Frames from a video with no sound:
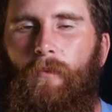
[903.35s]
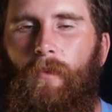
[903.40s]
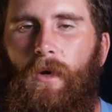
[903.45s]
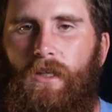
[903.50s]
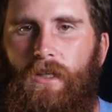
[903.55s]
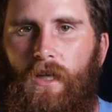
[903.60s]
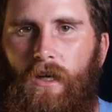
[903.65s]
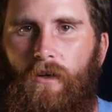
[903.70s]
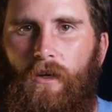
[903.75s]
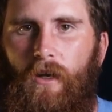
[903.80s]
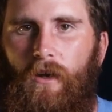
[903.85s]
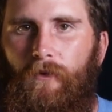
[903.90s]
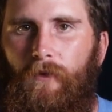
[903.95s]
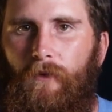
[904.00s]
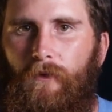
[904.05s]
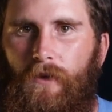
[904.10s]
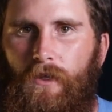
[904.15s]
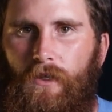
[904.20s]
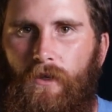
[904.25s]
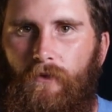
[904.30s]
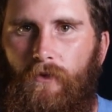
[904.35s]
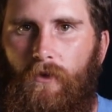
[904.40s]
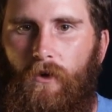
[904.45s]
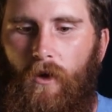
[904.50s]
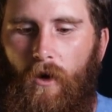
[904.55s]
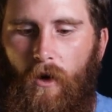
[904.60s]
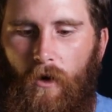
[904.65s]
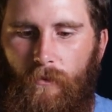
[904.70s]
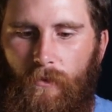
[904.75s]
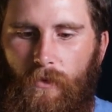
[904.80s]
But generally, if you're fishing for
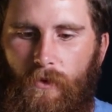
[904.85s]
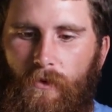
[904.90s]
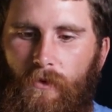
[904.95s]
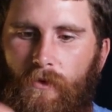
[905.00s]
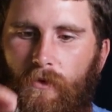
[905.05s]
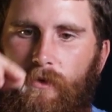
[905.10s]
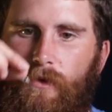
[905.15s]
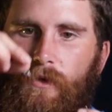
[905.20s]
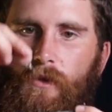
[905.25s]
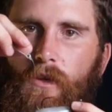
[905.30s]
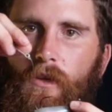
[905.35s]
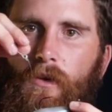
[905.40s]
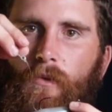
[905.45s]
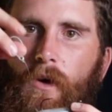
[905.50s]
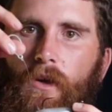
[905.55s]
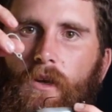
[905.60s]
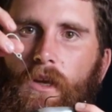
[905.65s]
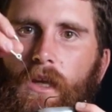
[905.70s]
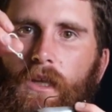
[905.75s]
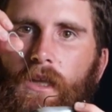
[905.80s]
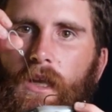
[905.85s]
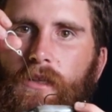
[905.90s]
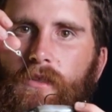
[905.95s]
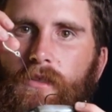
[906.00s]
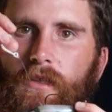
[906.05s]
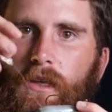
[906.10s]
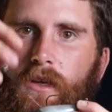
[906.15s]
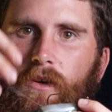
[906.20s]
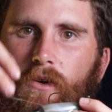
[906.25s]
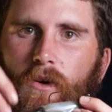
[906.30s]
cob, you won't need that
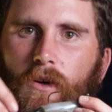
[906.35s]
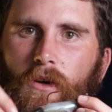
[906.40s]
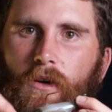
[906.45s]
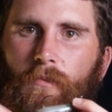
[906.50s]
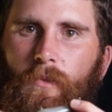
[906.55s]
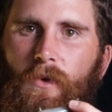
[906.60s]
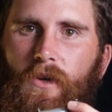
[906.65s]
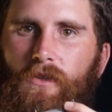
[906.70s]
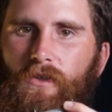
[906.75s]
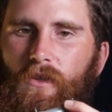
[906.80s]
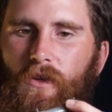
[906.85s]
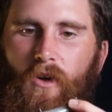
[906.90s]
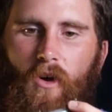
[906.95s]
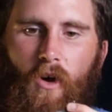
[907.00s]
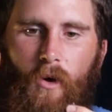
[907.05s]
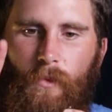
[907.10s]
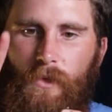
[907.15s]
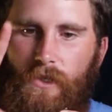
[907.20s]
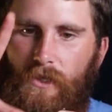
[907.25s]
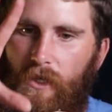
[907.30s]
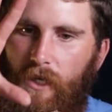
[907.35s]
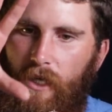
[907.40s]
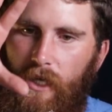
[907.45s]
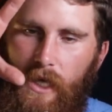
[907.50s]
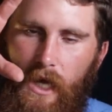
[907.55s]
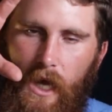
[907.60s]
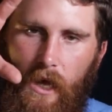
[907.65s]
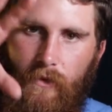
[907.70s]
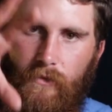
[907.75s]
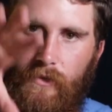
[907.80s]
stinger hook because a cob is going to
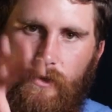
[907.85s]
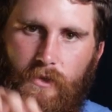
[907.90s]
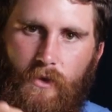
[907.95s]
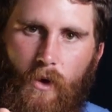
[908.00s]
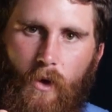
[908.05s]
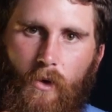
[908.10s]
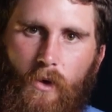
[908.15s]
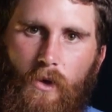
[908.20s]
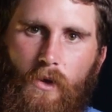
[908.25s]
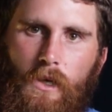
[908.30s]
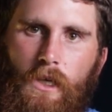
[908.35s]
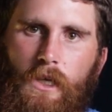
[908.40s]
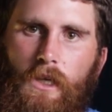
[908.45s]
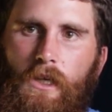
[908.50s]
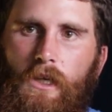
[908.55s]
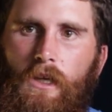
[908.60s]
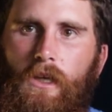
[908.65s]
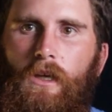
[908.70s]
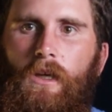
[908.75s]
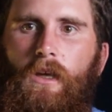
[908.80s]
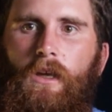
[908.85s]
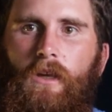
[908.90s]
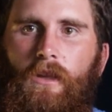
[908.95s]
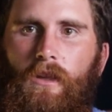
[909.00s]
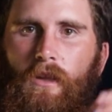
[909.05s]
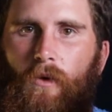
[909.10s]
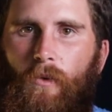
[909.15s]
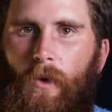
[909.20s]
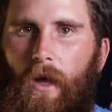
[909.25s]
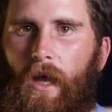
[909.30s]
engulf this whole lure.
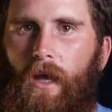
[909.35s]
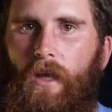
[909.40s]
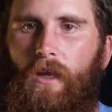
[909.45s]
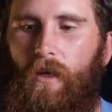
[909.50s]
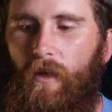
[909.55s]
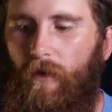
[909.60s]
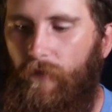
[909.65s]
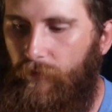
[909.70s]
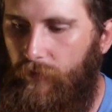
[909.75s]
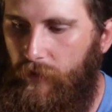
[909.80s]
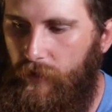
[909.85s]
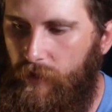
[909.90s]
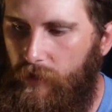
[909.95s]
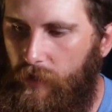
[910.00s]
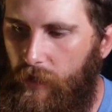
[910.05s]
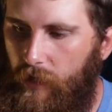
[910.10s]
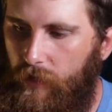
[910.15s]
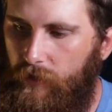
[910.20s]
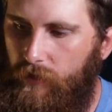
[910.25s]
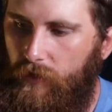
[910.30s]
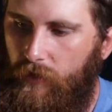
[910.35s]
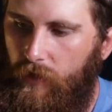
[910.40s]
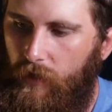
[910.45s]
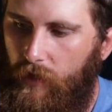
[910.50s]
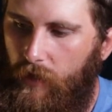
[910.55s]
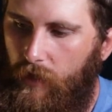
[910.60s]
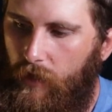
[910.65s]
The way how you're going to fish these,